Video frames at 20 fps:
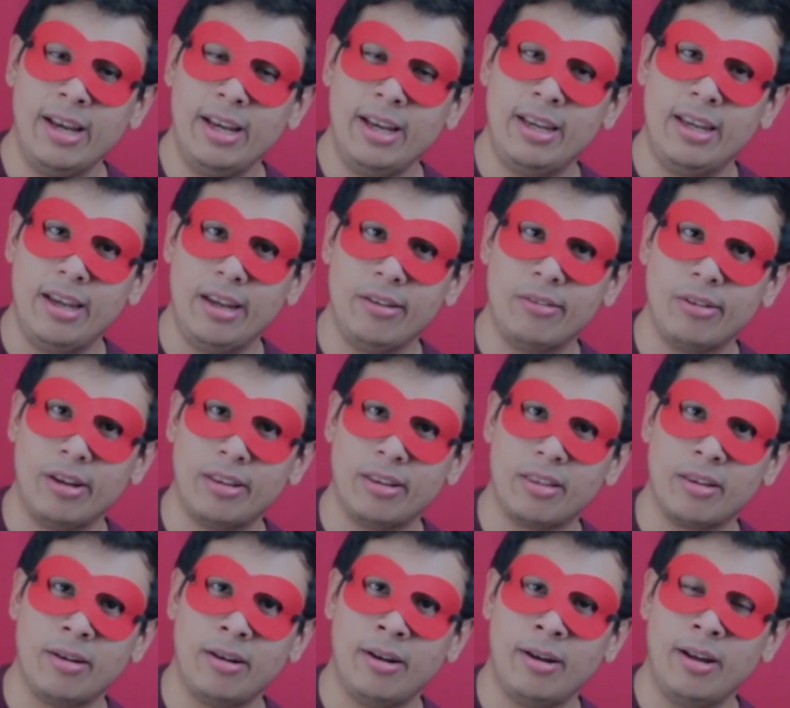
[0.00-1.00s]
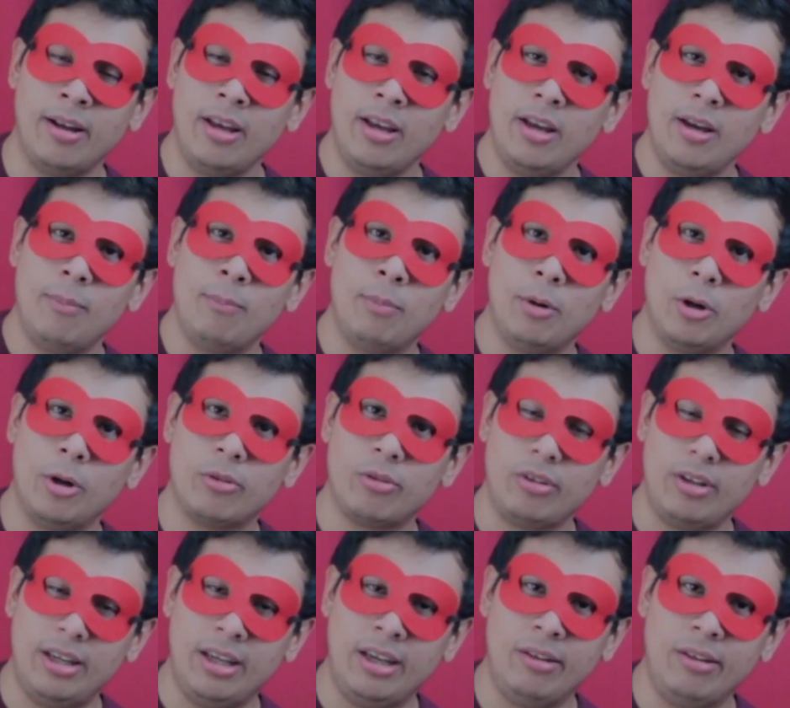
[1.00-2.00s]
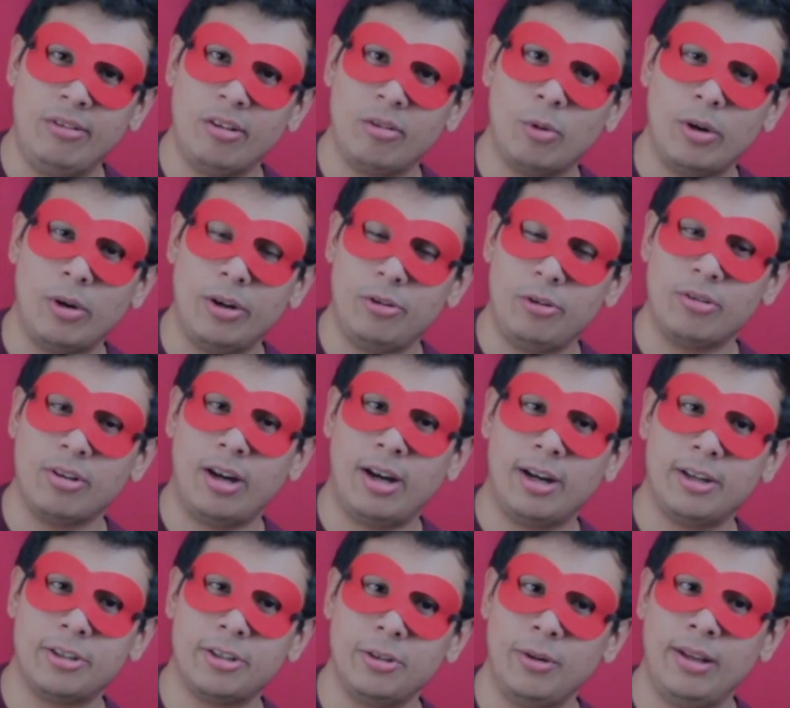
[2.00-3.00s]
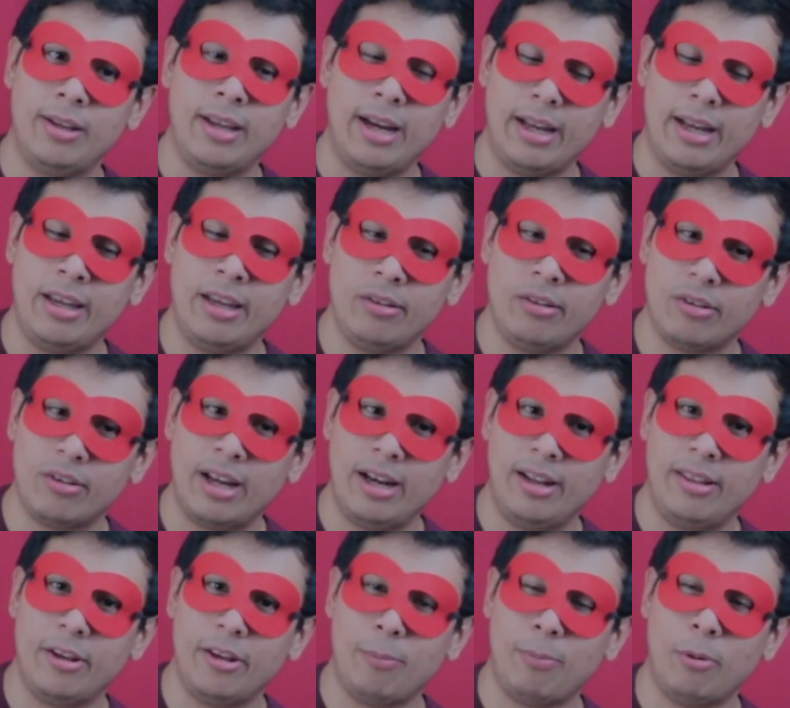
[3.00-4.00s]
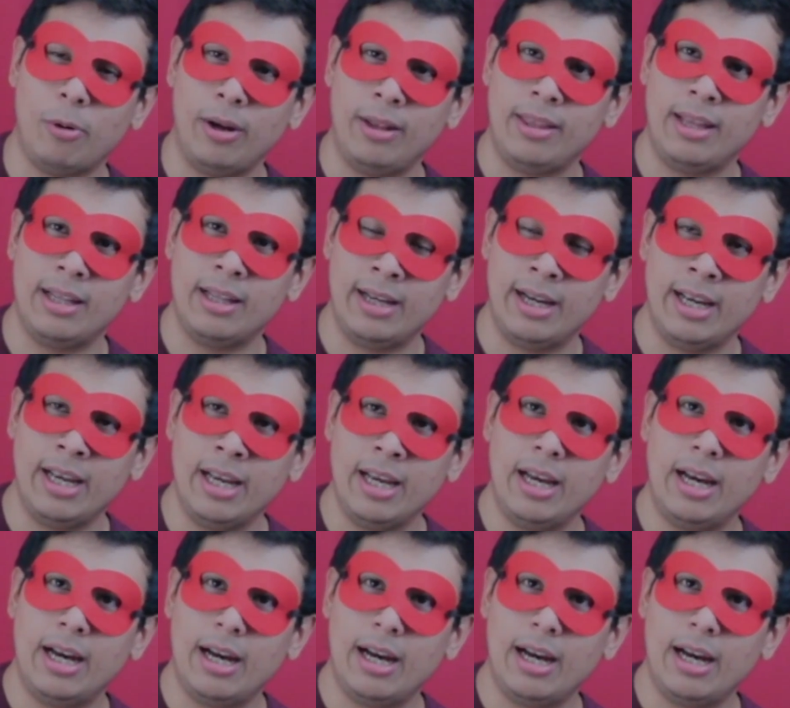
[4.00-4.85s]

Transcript: He is, like, the most easiest one to talk to. And yeah, he's getting their point that, like,